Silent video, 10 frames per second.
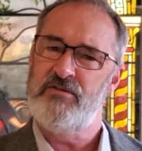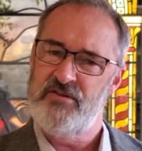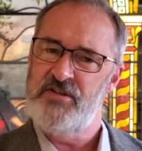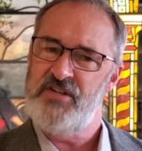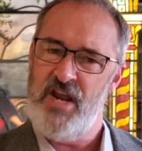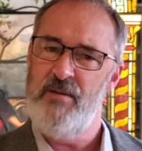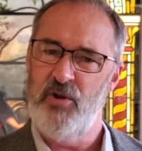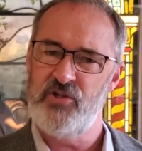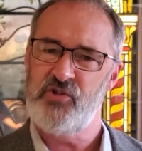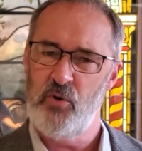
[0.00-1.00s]
to the
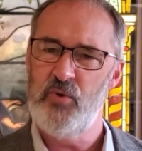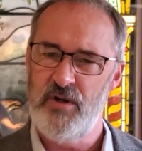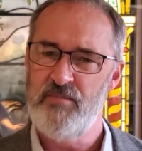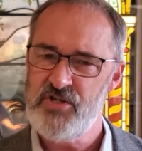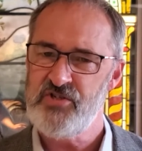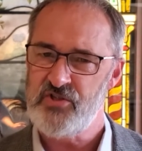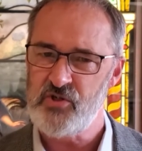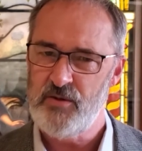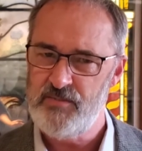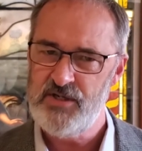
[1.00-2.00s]
table so real business
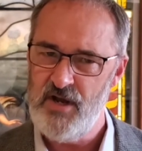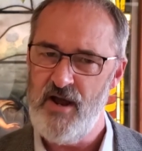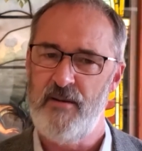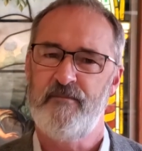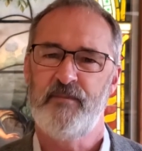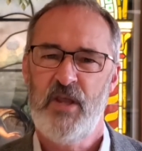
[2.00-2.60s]
could be done.